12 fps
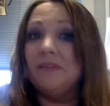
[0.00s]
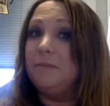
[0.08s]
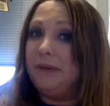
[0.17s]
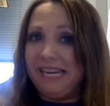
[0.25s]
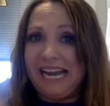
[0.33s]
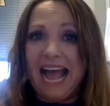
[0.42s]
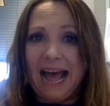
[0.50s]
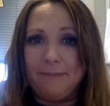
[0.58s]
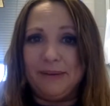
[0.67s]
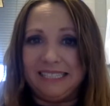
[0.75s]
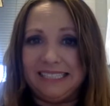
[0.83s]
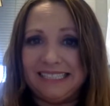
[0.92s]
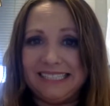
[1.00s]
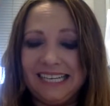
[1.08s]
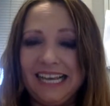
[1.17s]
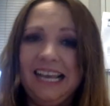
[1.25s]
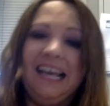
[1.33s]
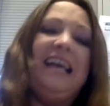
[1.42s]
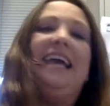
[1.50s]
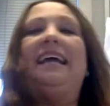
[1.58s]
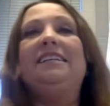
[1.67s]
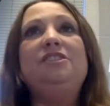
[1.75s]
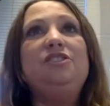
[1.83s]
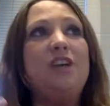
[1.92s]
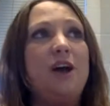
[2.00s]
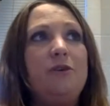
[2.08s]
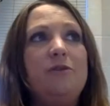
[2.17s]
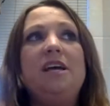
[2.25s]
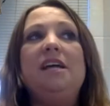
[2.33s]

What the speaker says: But it happens. And so